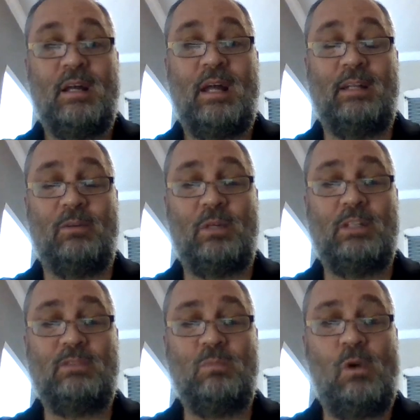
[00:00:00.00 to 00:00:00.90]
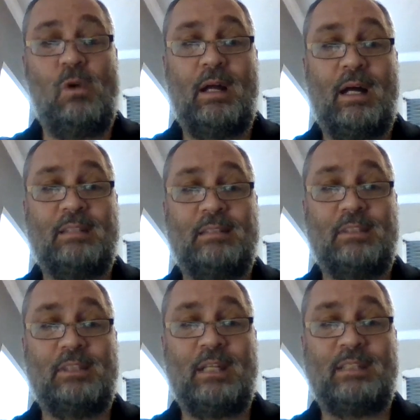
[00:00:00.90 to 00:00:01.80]
And the reason why I
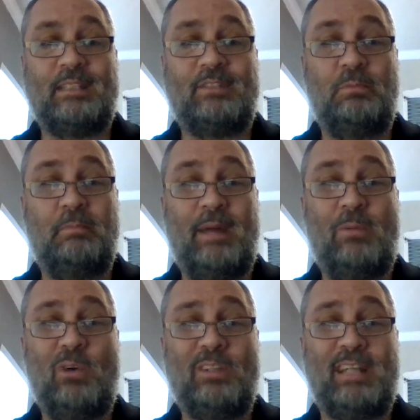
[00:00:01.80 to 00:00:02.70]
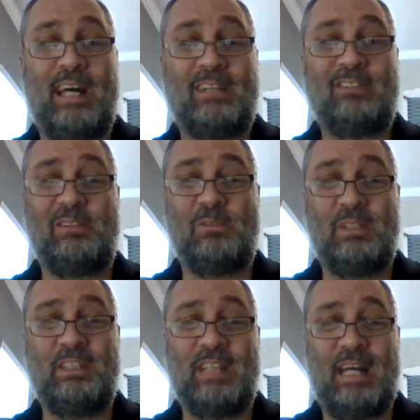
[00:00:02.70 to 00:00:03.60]
suggest that you may want to actually
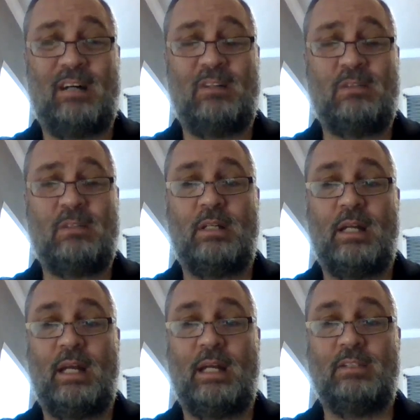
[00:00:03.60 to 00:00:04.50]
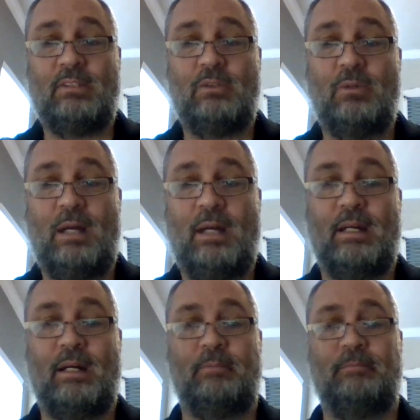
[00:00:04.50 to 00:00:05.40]
reach out and do
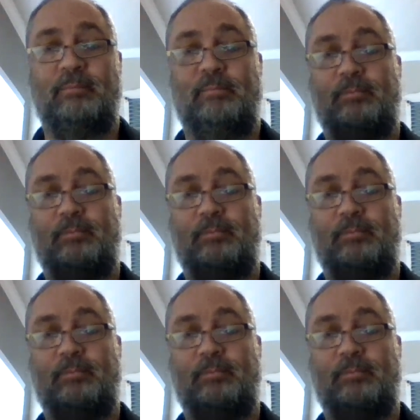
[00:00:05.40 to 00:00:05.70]
a